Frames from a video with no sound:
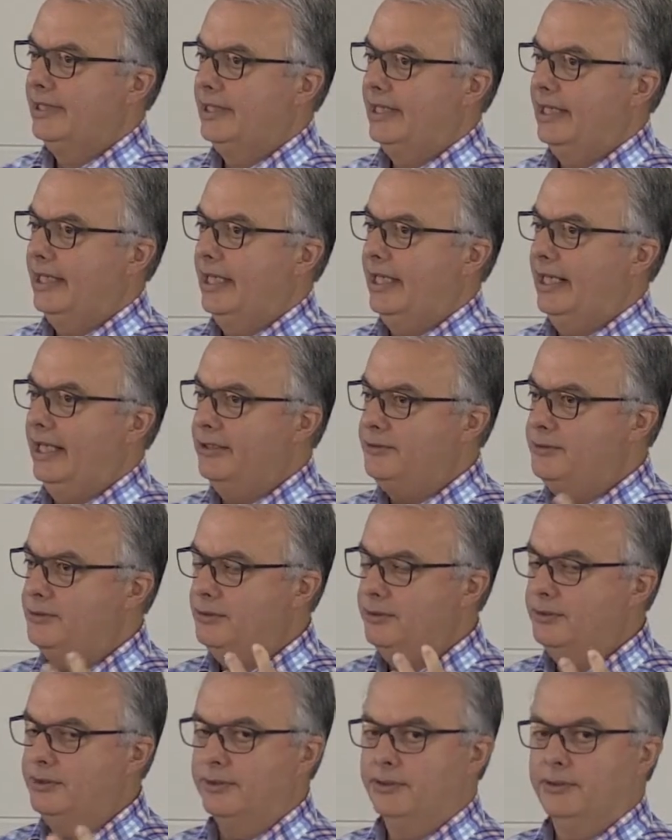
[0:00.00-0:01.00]
And as
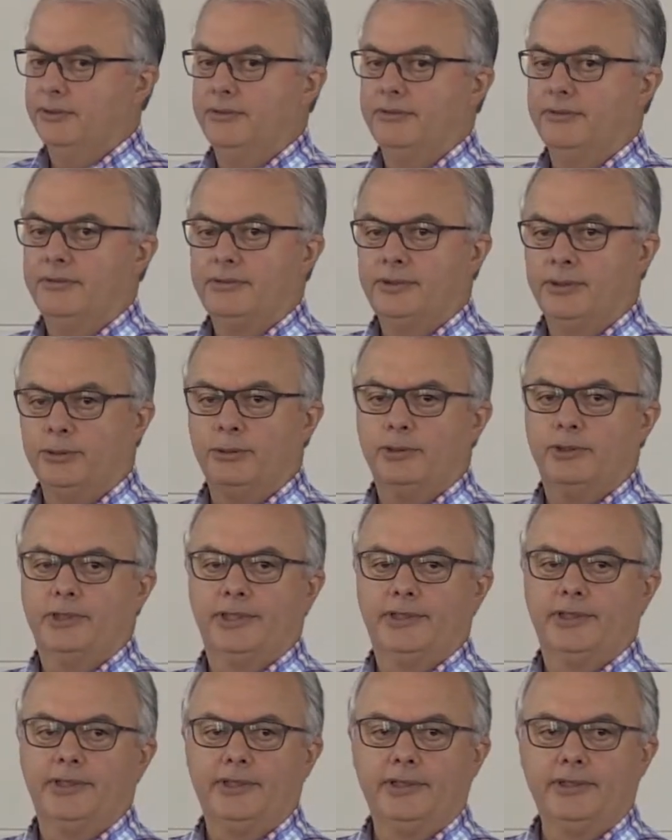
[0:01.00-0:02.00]
you do, talk to
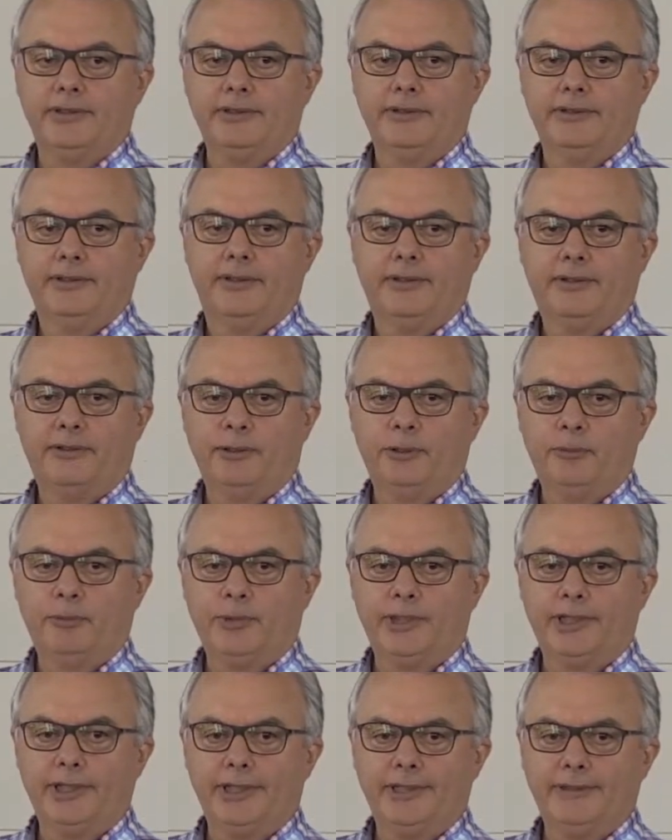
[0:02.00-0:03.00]
God through prayer.